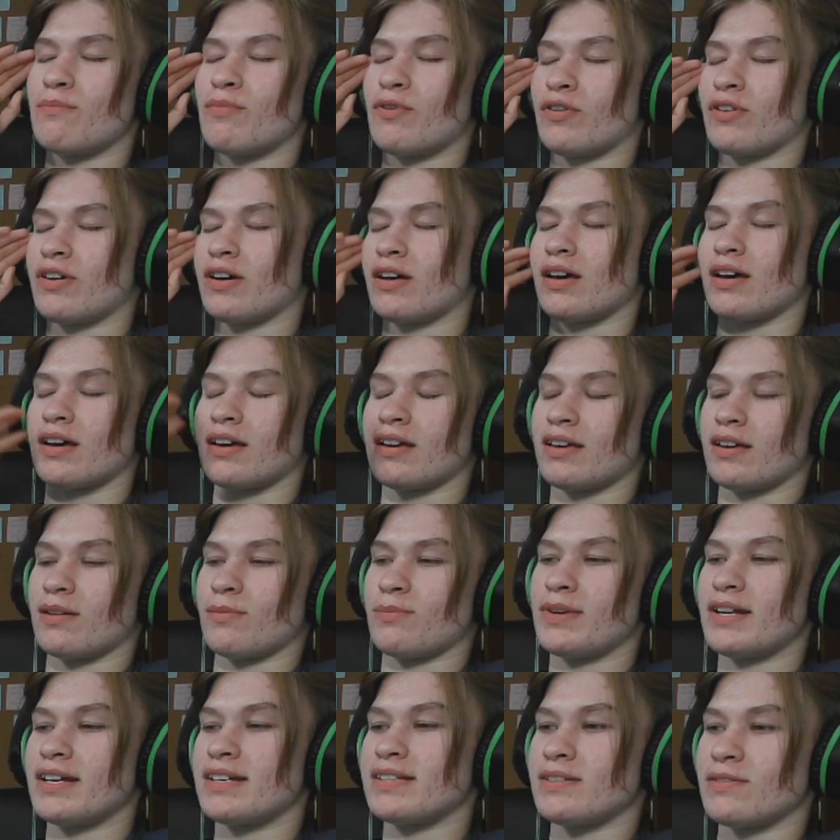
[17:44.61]
BokuAka
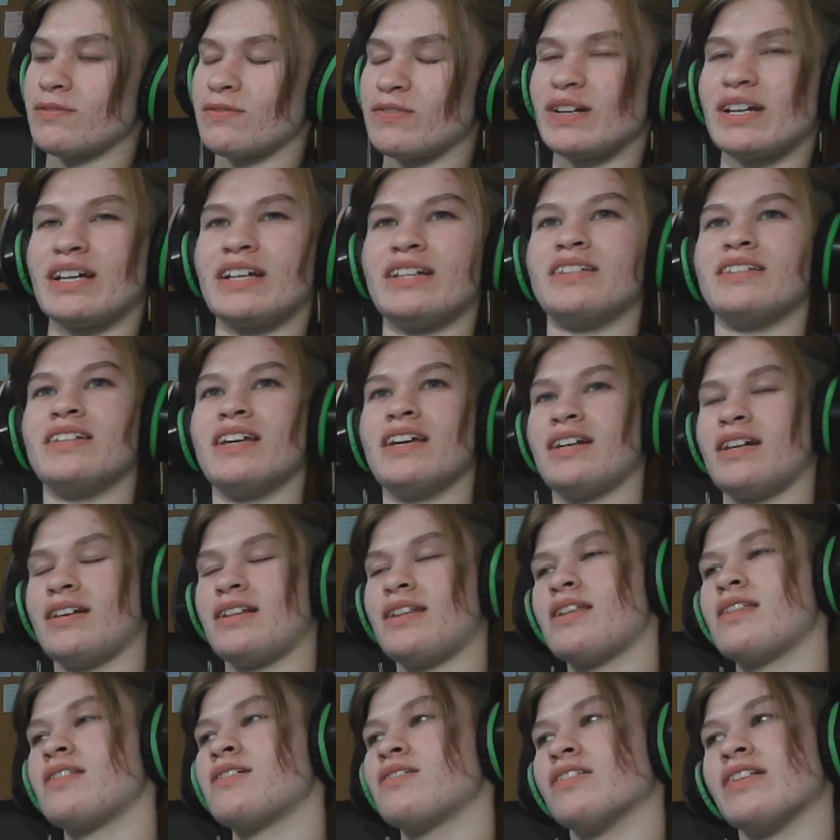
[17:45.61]
because of freaking in
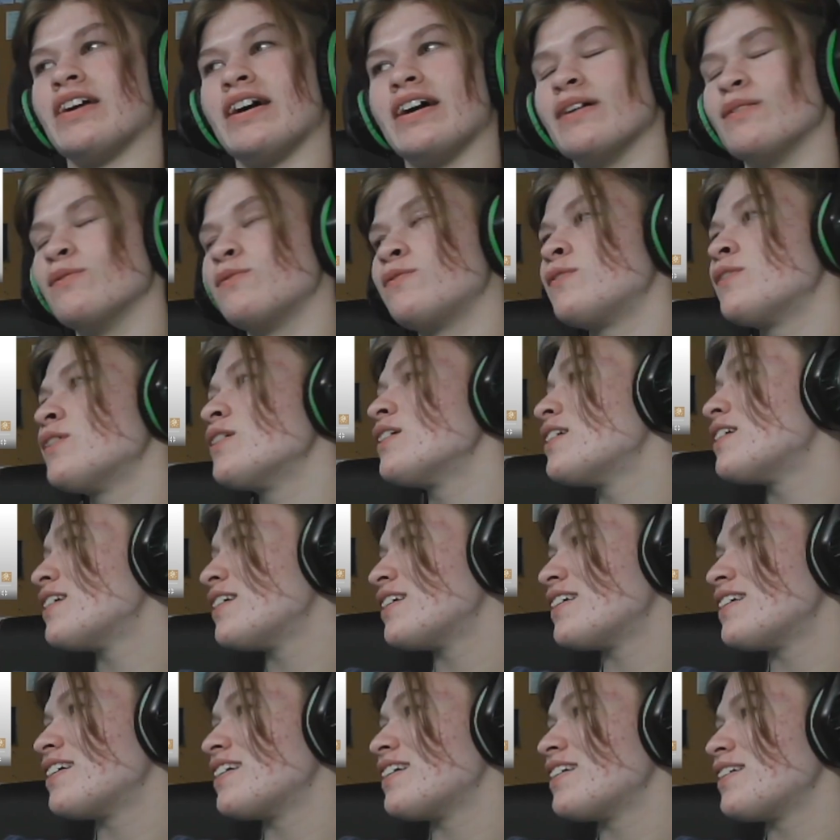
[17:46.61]
another life.
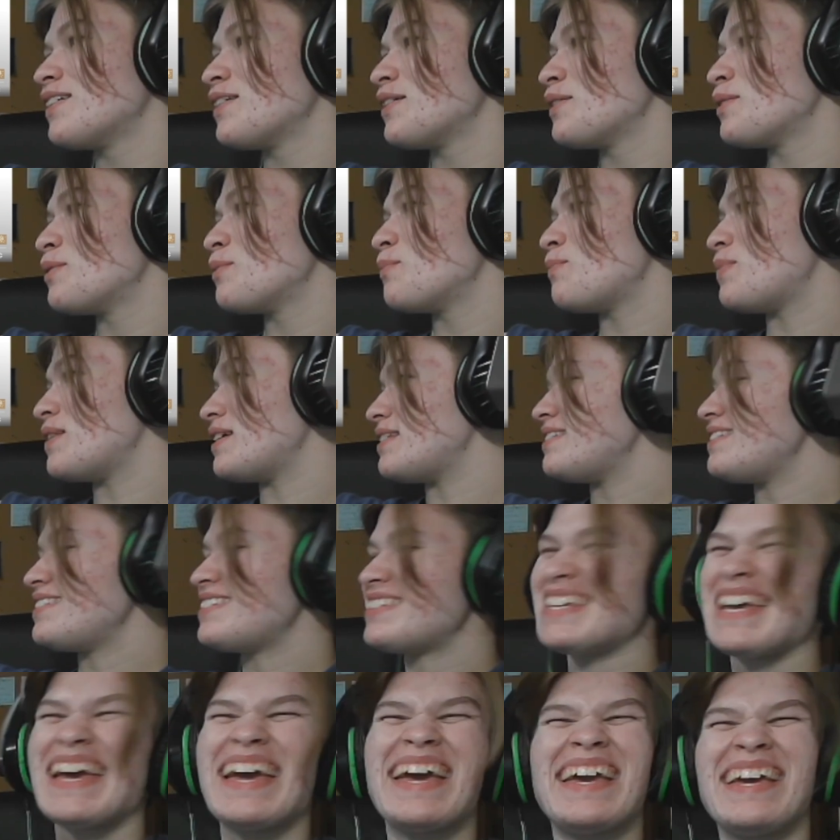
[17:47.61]
But
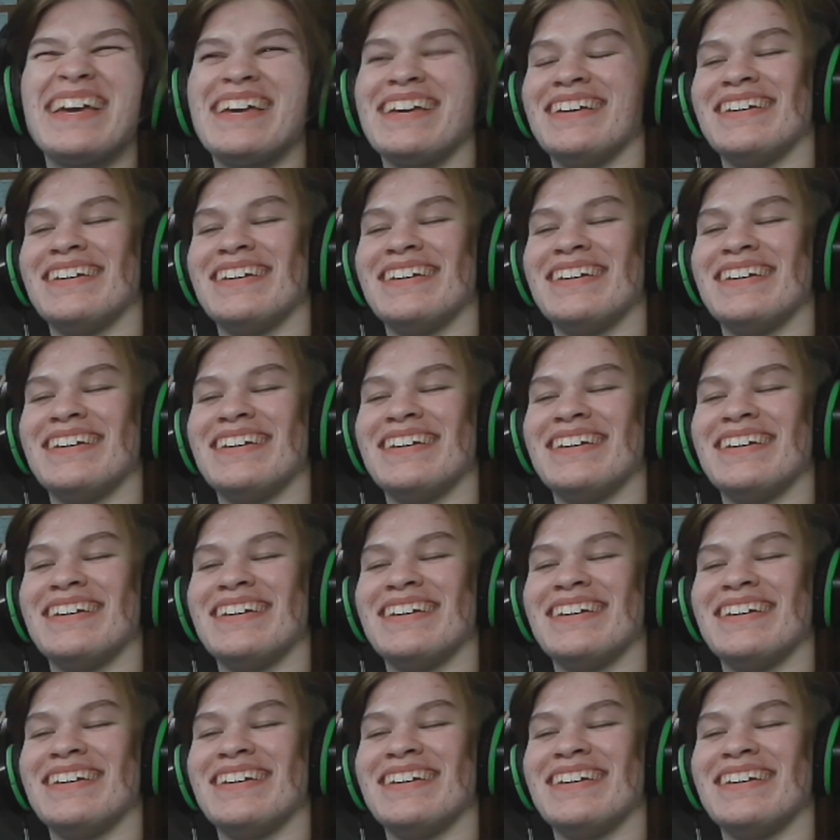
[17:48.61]
dang.